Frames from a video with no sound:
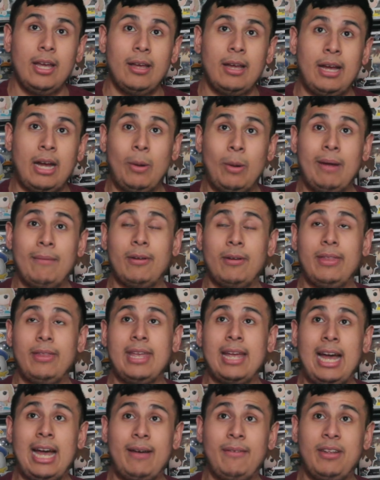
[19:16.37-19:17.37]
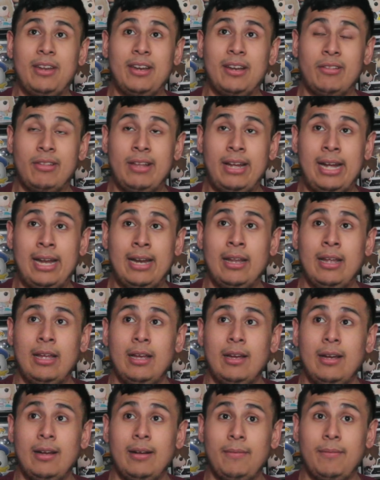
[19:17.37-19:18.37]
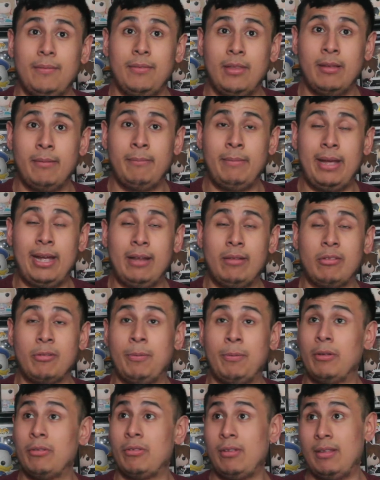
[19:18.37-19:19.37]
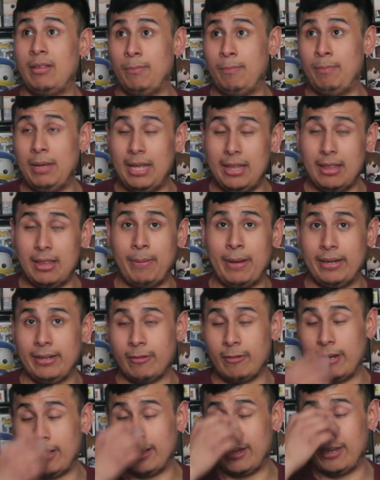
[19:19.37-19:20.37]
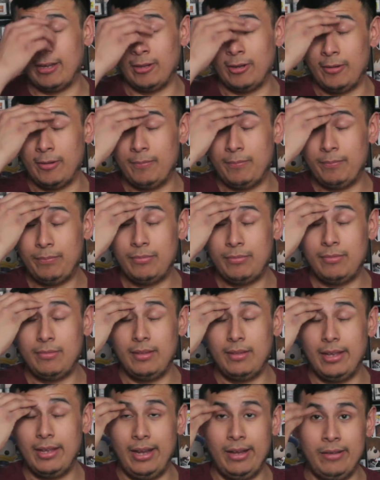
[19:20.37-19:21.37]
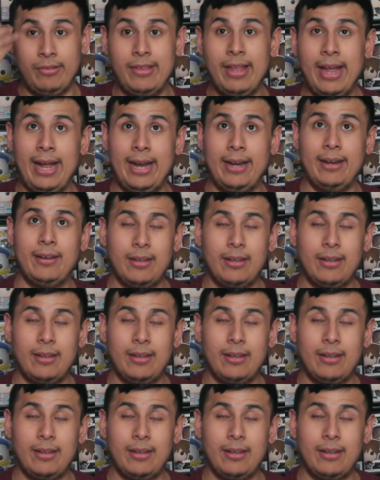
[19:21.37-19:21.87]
However, the caveat is that the man supposedly to be the Pentagram Killer is dead.